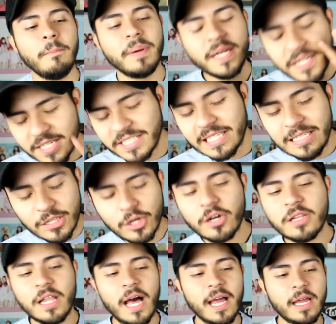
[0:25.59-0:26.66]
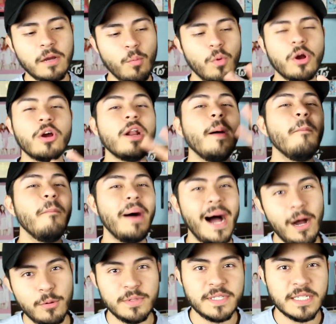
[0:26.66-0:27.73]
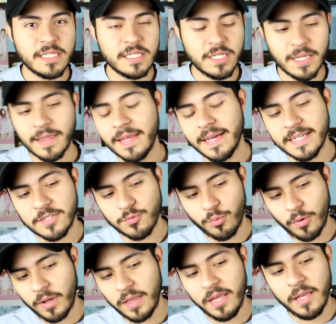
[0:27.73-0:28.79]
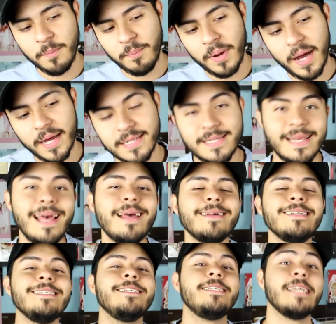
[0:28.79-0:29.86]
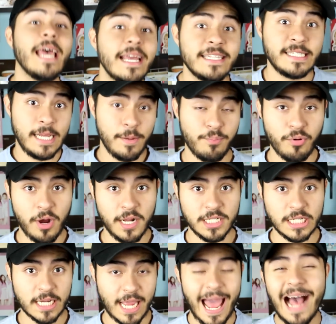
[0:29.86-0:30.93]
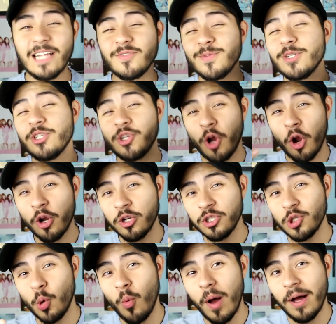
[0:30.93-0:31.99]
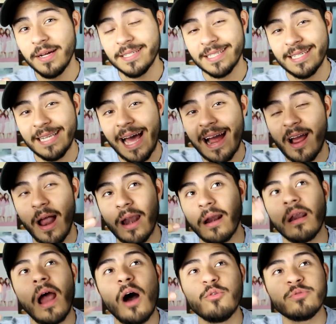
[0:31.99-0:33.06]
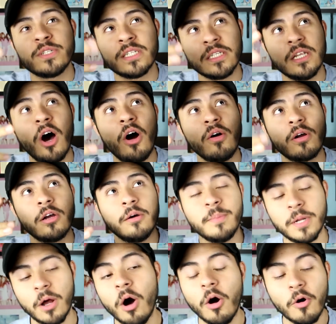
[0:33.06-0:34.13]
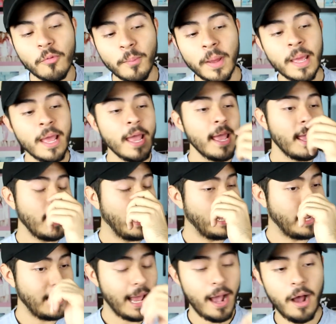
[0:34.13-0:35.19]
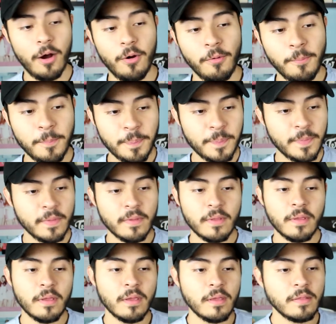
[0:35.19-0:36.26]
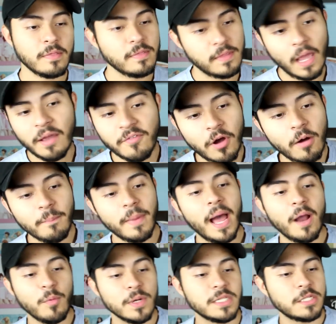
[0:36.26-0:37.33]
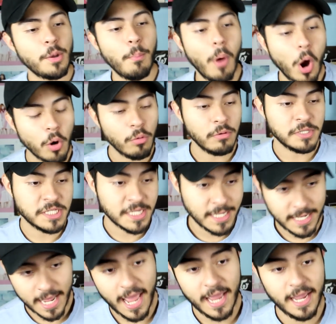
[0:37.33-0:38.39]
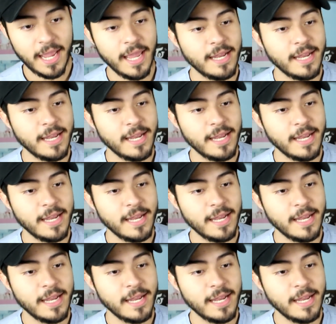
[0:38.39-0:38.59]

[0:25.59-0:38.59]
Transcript: But it doesn't look like we're gonna bounce to this, really, but JJ Project has returned to us like a lost dog coming home. And now, they come back with Tomorrow Today.